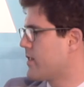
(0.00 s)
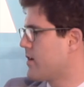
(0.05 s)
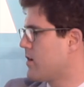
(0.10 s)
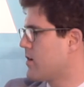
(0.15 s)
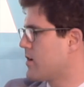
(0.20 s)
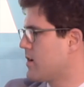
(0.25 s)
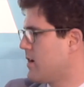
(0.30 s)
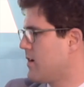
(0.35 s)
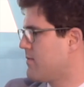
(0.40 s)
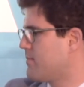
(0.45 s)
There
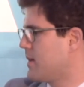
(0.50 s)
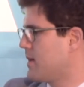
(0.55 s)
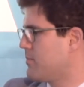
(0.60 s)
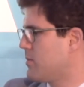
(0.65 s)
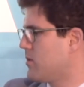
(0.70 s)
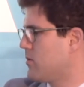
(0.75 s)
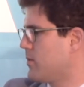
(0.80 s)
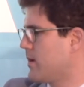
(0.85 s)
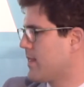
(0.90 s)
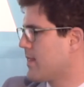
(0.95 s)
aren't enough
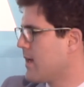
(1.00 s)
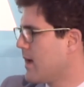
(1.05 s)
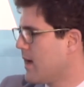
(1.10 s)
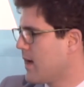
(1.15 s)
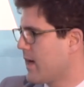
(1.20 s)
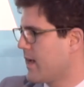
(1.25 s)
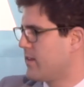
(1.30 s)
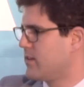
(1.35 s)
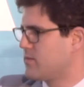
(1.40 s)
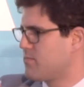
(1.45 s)
people with
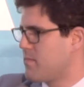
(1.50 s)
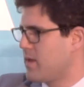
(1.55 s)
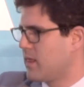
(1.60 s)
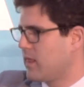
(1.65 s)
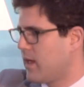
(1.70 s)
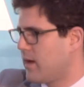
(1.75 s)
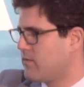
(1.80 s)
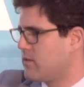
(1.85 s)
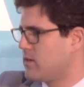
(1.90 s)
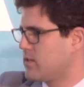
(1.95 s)
kind of those
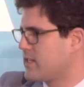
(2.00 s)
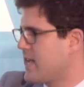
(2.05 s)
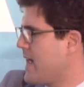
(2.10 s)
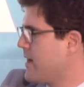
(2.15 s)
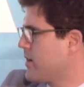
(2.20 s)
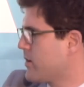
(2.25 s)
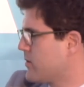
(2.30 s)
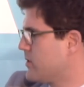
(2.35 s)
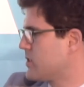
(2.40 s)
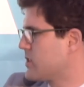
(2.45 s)
mid-level
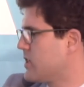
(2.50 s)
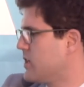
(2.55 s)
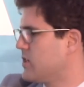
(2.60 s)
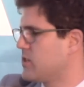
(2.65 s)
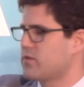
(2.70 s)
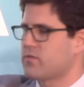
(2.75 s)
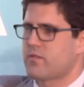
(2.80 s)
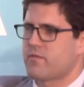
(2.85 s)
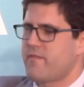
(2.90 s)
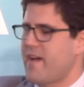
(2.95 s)
technical
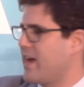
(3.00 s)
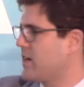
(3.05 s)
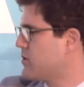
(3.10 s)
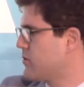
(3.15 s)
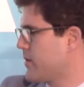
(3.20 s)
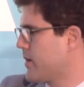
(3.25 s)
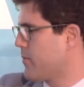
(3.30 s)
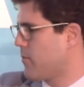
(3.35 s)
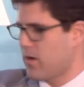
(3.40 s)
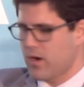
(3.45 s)
skills for
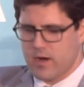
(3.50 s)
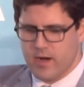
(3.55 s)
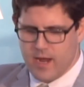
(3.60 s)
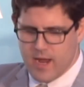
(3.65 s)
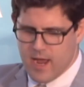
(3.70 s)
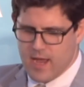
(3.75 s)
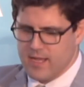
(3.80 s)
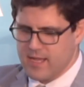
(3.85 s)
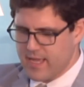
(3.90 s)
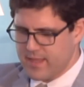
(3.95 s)
factory work.
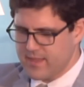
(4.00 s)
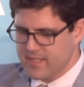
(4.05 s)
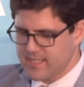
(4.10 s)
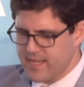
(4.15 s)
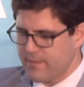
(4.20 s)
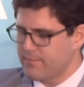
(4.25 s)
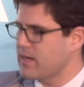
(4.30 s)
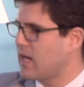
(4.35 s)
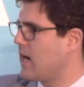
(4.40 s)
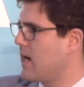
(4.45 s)
At the
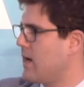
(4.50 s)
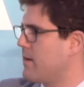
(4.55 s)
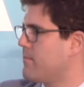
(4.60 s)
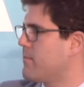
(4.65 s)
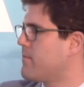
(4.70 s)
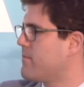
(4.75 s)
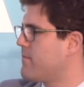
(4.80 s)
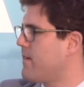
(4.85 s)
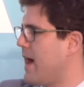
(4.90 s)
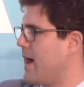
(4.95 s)
same
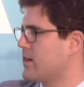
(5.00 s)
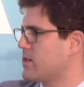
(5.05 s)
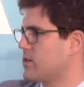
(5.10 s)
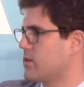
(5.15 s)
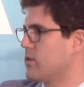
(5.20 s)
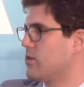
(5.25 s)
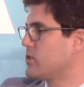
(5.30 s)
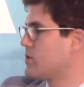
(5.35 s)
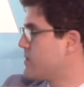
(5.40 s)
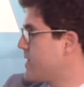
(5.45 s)
time,
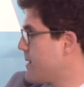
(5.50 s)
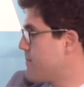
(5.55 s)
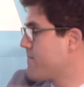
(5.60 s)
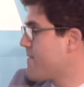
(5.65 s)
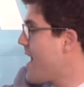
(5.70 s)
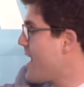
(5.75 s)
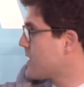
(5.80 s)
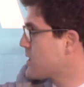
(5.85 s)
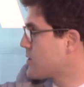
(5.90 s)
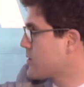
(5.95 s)
those same
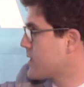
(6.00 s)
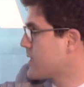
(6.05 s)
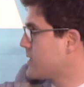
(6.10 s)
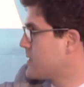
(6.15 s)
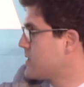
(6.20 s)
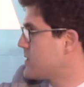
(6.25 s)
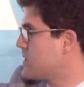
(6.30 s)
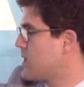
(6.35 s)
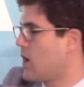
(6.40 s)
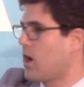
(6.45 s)

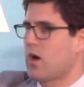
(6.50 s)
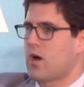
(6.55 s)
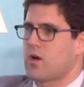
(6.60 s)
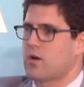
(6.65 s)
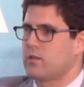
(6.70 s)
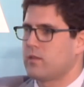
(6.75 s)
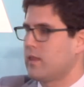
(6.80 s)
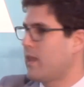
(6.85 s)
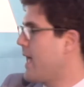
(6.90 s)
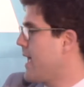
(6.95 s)
factories
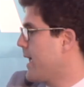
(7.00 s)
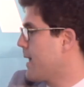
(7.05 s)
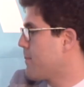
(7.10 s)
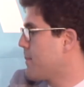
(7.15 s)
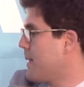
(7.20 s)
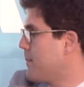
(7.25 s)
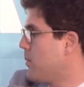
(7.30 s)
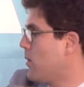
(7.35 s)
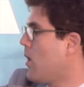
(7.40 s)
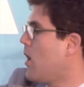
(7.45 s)
are laying
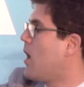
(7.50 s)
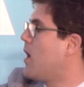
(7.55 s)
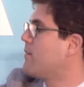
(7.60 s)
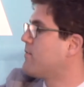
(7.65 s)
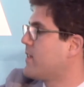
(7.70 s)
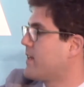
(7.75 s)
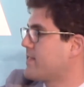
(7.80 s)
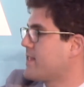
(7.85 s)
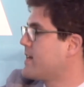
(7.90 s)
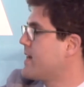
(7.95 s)
people
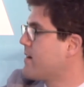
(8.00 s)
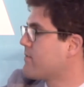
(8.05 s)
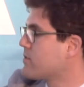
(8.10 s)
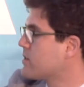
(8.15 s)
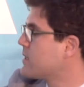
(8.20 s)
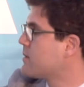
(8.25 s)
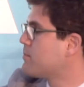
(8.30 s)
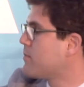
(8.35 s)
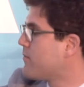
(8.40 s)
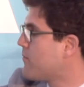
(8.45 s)
off like they never
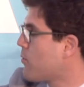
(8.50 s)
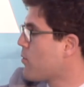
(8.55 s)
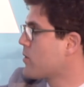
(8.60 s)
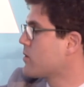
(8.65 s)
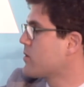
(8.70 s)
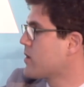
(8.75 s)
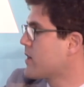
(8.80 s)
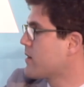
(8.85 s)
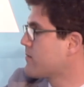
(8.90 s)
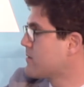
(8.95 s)
did before
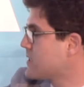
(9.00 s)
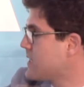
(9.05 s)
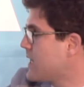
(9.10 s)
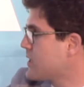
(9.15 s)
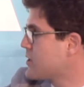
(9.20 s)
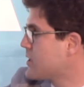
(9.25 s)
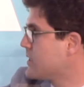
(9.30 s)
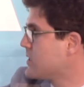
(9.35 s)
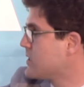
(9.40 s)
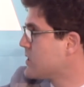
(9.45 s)
during
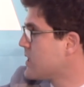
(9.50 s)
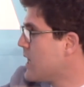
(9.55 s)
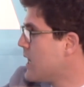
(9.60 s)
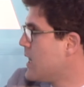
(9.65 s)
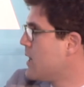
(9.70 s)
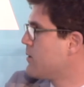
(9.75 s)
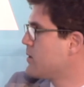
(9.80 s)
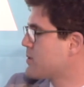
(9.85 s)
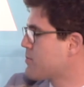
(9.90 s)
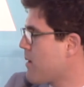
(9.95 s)
recessions,
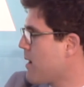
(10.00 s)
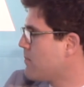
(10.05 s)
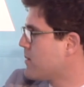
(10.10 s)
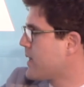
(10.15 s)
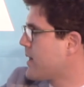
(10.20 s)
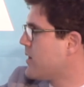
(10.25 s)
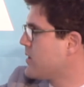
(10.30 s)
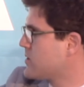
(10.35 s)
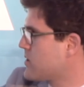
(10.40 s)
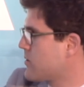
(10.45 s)
which
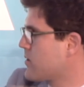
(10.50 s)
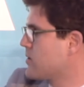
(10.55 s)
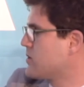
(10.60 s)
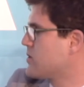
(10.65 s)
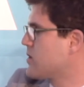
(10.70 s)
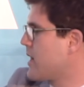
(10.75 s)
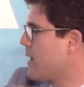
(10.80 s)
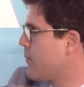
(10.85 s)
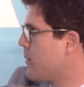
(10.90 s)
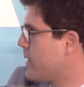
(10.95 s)
probably also hurts.
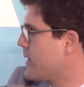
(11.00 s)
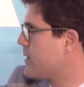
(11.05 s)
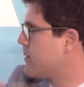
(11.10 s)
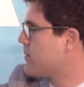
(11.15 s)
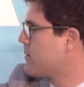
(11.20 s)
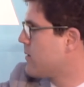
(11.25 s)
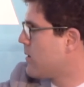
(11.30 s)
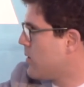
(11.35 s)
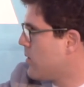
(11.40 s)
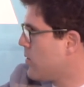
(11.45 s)
They're not willing
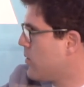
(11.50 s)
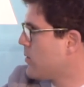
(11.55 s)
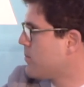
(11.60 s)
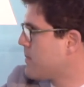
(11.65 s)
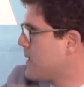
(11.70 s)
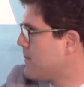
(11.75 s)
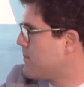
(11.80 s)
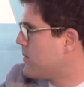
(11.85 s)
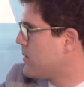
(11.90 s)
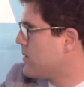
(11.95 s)
to hold
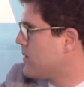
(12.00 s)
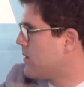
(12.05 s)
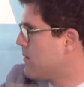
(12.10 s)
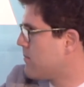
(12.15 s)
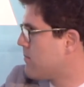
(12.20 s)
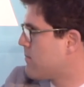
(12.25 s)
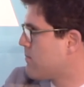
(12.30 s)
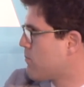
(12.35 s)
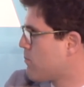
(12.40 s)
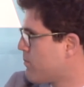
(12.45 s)
people,
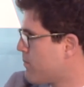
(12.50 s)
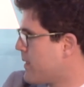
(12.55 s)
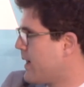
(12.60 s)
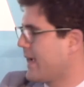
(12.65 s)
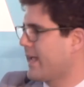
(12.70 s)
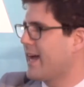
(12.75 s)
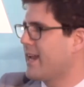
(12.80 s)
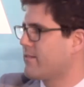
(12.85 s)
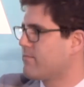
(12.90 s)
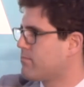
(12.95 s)

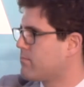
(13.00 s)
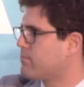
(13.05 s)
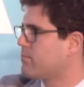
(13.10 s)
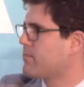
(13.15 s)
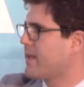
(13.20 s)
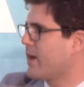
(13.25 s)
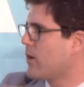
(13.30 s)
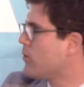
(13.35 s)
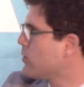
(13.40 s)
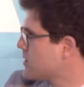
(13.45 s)
kind of
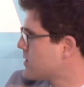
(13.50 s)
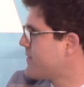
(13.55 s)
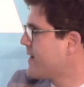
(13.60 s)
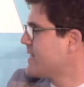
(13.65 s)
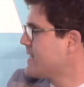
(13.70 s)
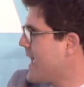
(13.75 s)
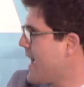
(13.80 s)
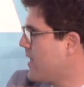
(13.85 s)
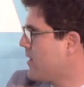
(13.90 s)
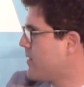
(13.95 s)

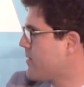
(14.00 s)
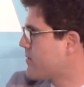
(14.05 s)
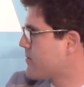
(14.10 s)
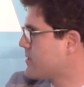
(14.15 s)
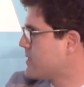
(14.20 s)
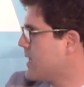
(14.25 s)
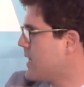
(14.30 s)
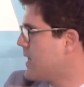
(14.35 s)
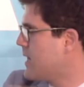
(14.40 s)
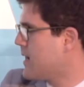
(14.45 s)
cultivate talent through
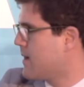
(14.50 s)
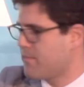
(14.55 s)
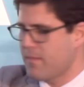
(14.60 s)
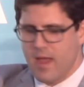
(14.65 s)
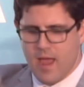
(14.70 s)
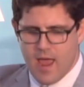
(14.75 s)
time.